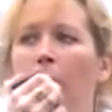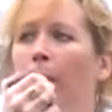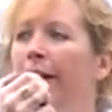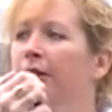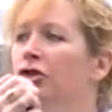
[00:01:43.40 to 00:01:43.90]

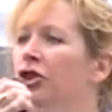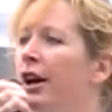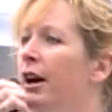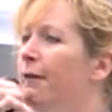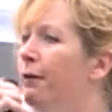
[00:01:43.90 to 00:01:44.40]
When the
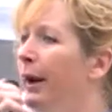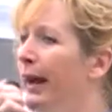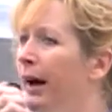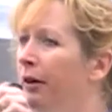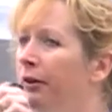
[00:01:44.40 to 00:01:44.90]
sheriff went
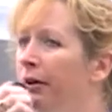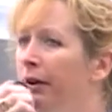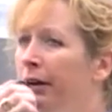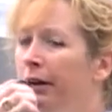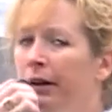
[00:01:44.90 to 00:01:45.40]
out
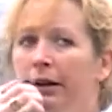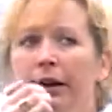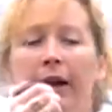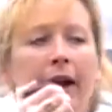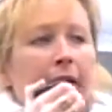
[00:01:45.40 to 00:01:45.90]

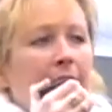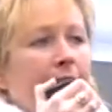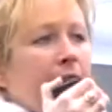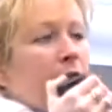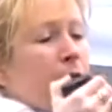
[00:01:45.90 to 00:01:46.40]

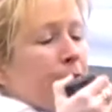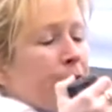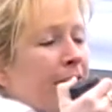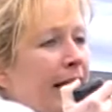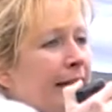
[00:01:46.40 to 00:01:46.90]
and
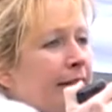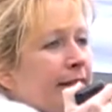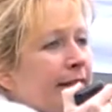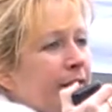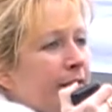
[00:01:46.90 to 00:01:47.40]
provided the
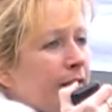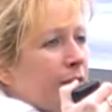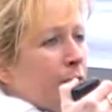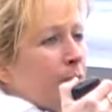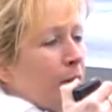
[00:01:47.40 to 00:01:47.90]

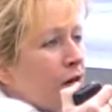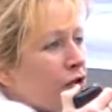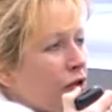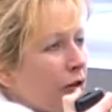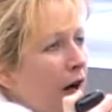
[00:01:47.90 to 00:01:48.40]
citizens with
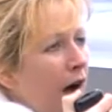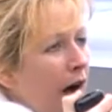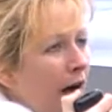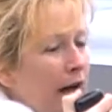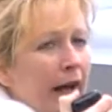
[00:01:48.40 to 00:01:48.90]
martial
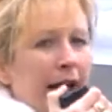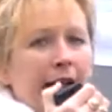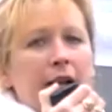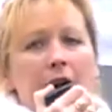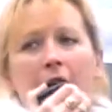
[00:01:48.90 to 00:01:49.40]
law
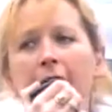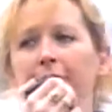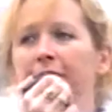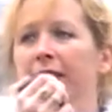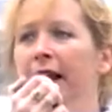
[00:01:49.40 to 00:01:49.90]
and
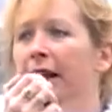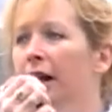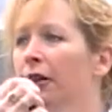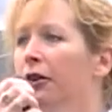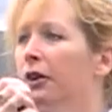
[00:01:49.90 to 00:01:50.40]
confiscated
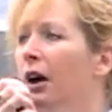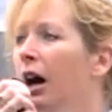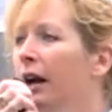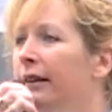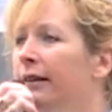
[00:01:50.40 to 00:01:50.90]
all their
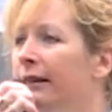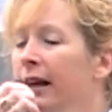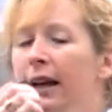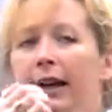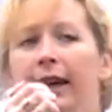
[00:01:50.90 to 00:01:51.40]
guns,
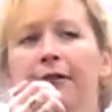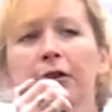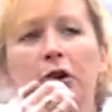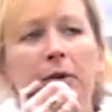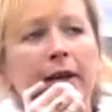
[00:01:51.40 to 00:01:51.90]

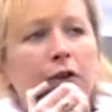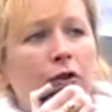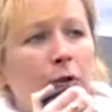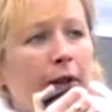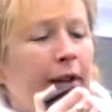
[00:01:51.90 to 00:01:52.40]
even going
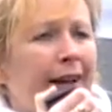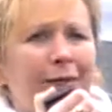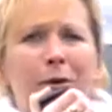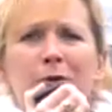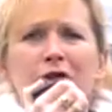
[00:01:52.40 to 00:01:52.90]
into
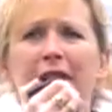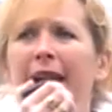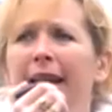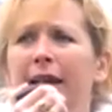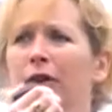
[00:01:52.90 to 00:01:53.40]
what was she,
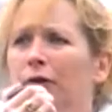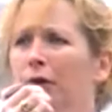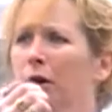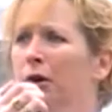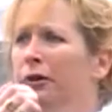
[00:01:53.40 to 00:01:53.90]
80 years
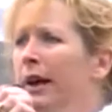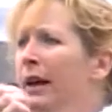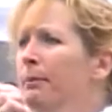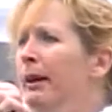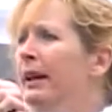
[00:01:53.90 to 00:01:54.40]
old?
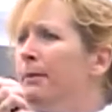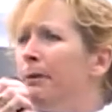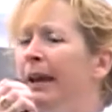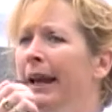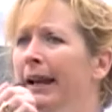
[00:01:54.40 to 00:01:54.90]
Beating up
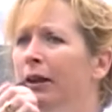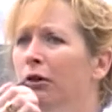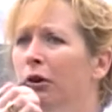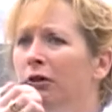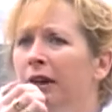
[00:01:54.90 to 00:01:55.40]
an
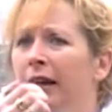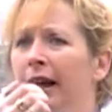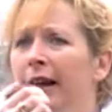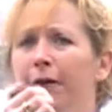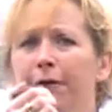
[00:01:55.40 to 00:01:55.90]
80-year-old
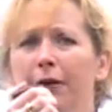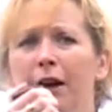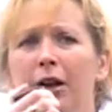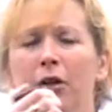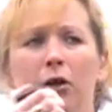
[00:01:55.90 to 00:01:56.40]
coquettic,
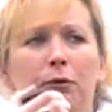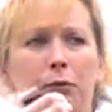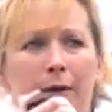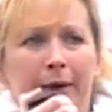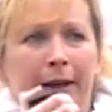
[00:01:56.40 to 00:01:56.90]
frail old
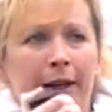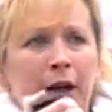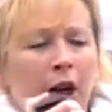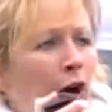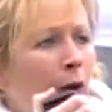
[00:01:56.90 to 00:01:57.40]
woman
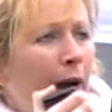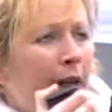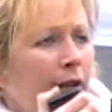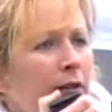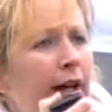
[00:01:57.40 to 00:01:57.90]
who had
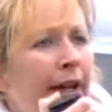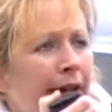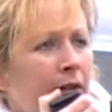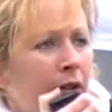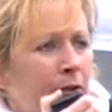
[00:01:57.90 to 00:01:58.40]
a little
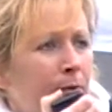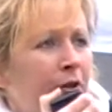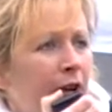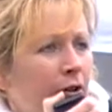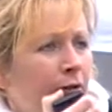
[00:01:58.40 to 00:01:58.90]
handgun to
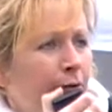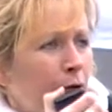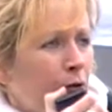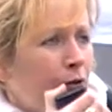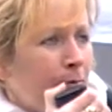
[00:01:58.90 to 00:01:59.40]
protect her
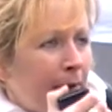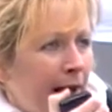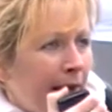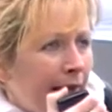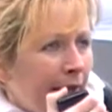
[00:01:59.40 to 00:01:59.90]
food
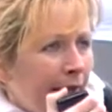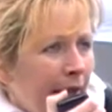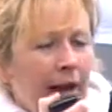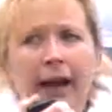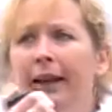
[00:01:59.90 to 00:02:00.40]
supply.
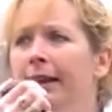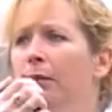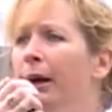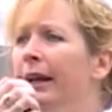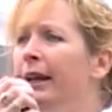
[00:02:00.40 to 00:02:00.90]
And they
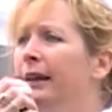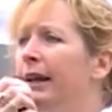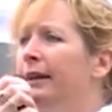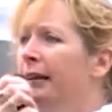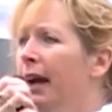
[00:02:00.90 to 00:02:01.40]
went in and
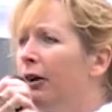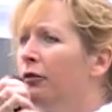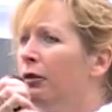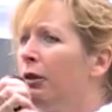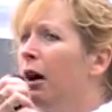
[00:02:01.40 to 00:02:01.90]
they attacked
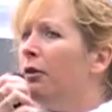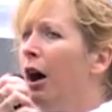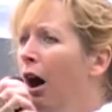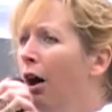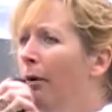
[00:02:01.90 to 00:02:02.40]
her in her own
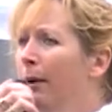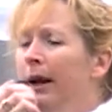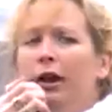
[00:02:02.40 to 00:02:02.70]
home.